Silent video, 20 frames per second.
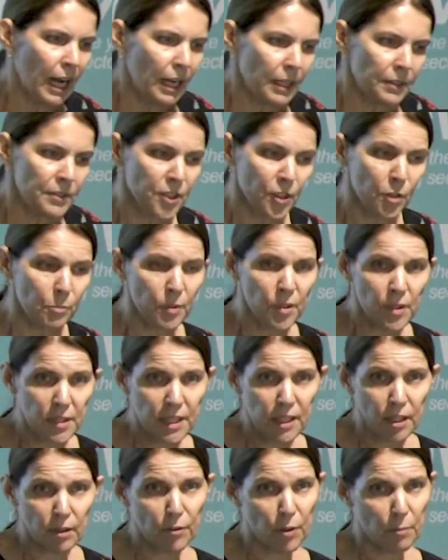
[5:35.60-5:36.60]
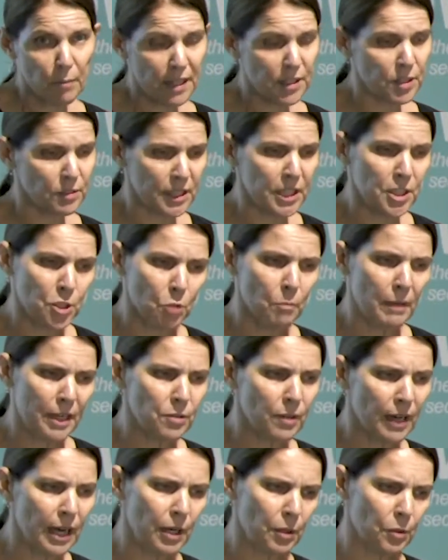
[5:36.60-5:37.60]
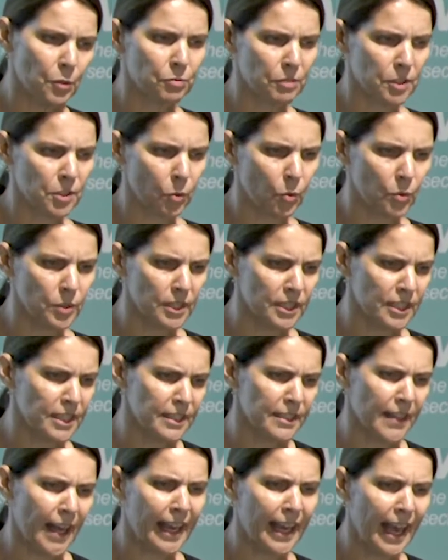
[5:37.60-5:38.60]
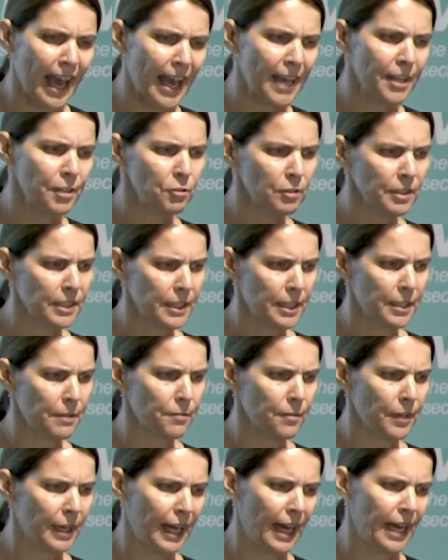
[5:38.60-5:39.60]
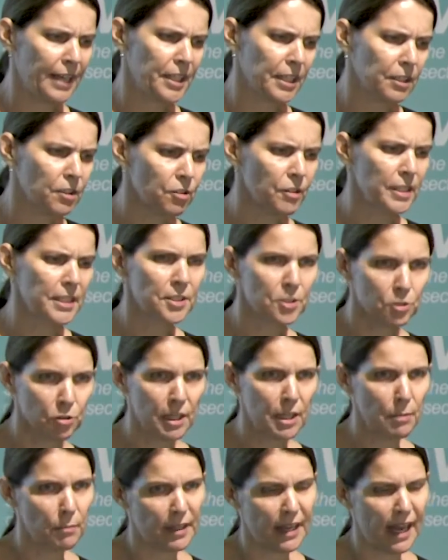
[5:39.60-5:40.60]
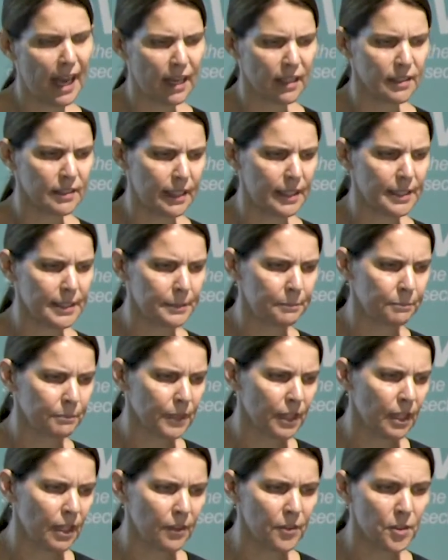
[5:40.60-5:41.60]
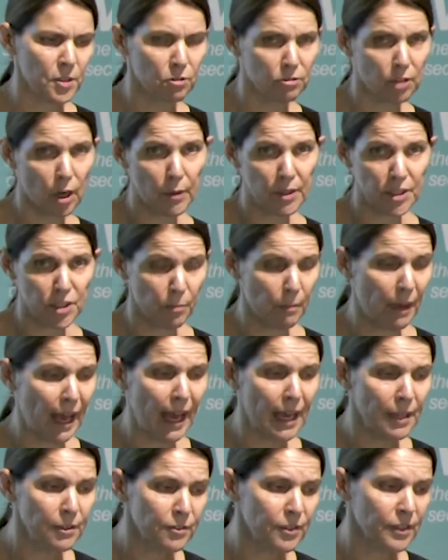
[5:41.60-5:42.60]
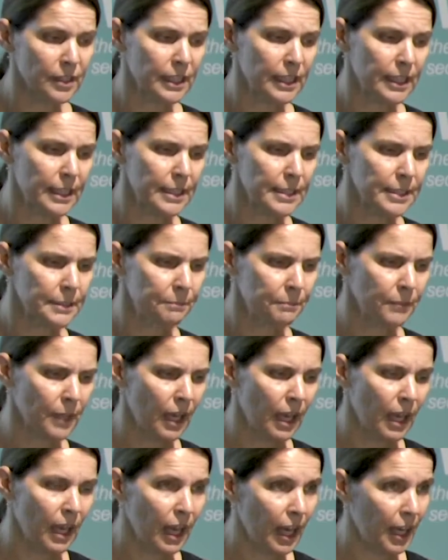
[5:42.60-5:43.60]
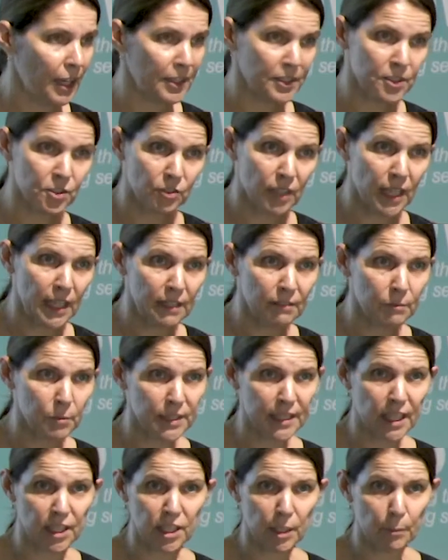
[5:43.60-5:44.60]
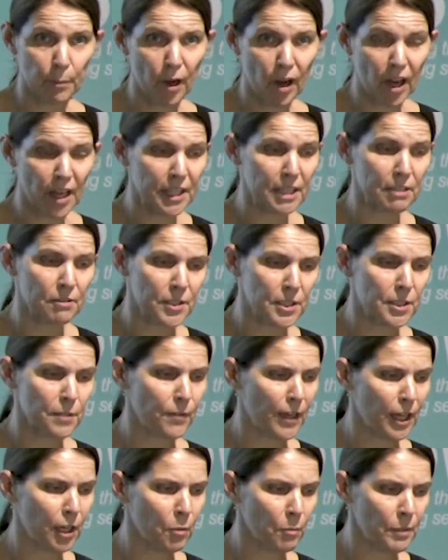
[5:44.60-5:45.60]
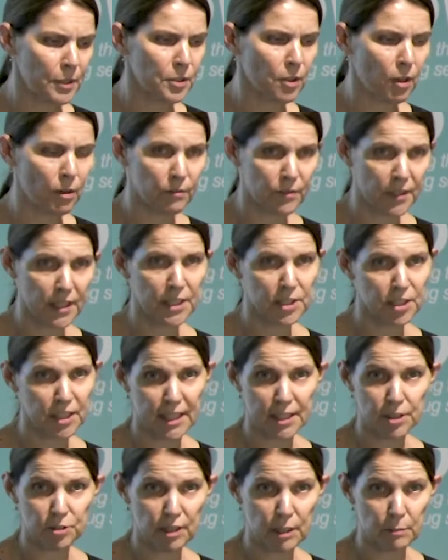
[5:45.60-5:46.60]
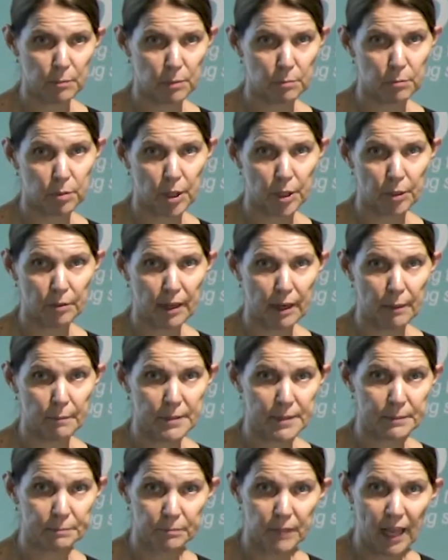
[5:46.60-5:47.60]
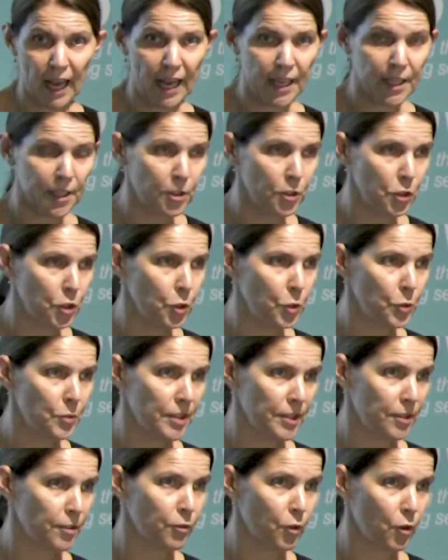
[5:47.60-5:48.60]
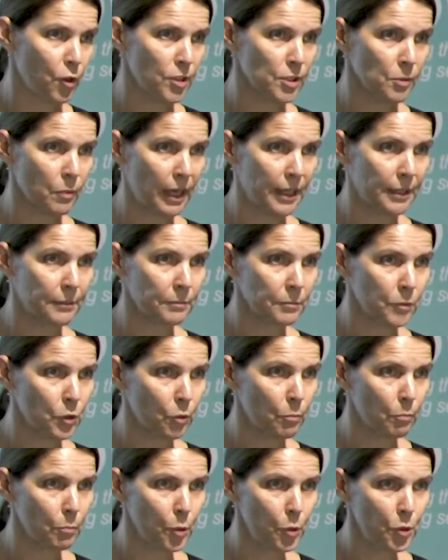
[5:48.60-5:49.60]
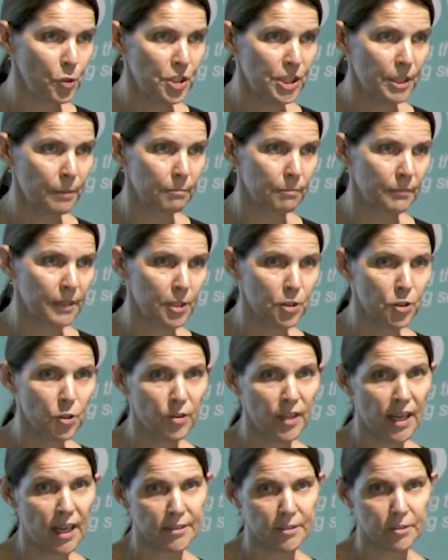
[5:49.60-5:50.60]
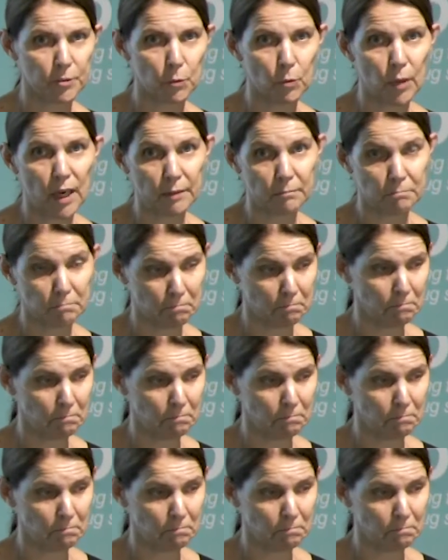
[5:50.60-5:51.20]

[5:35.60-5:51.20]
And so the beauty of the digital mental health resources is that they can give an increased treatment access. There's growing demand for these. And Australia was actually a pioneer in the development of the internet treatment programs. ANU did the first one, called Mood Gym, in 2001.